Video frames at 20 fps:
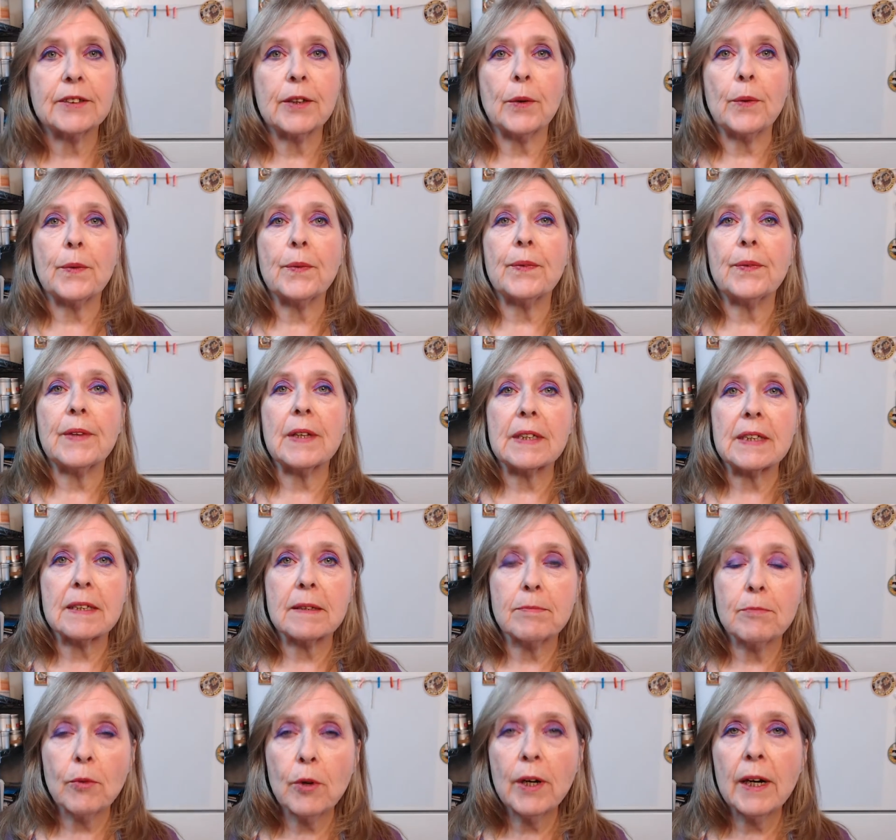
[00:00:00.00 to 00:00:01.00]
So
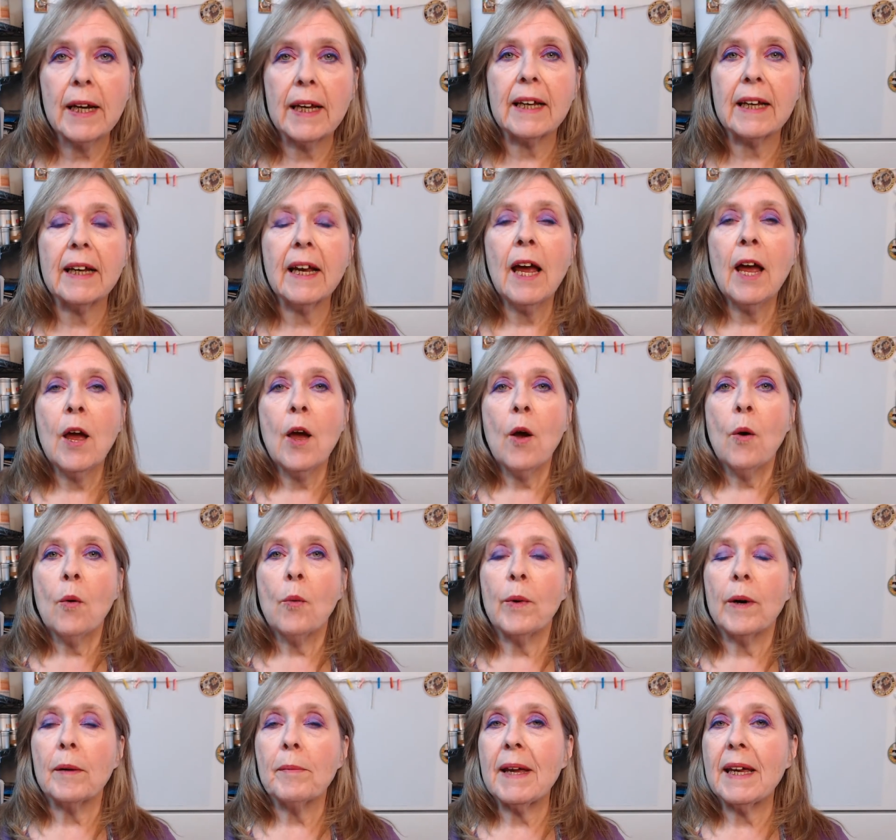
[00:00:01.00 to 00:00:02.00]
this morning,
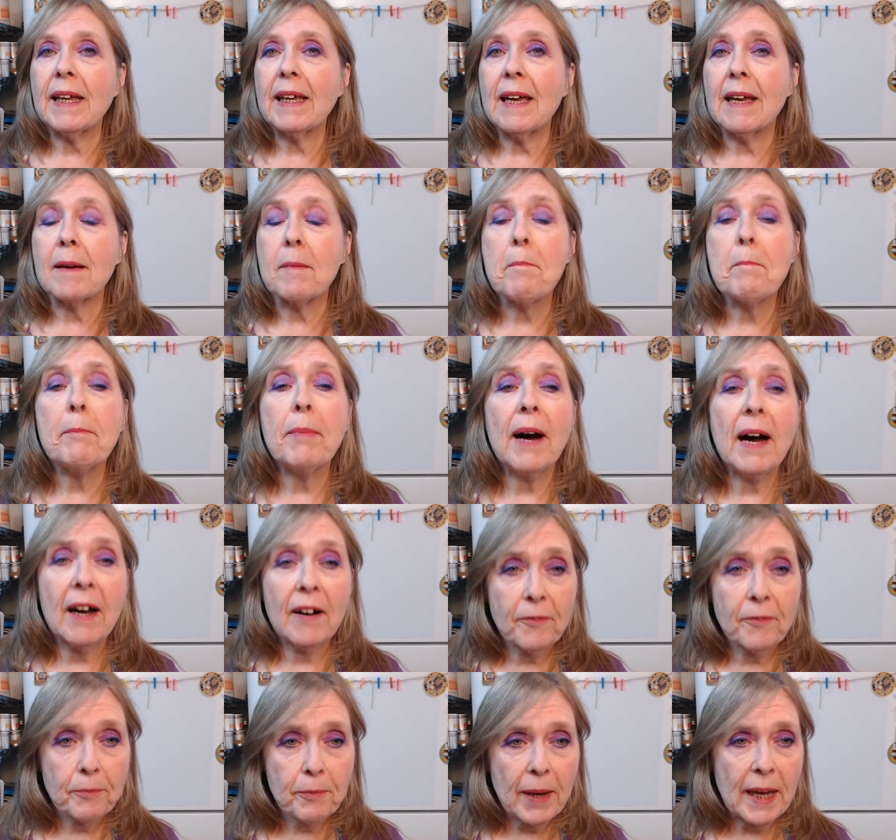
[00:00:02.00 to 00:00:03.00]
we're making
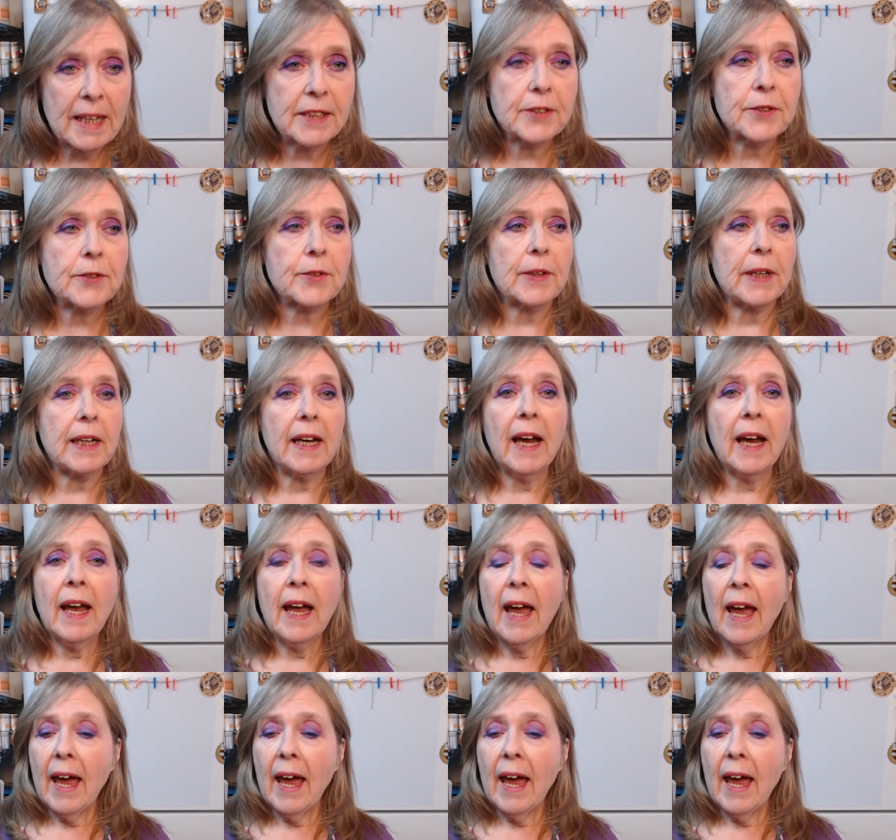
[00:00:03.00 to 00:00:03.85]
puff pastry,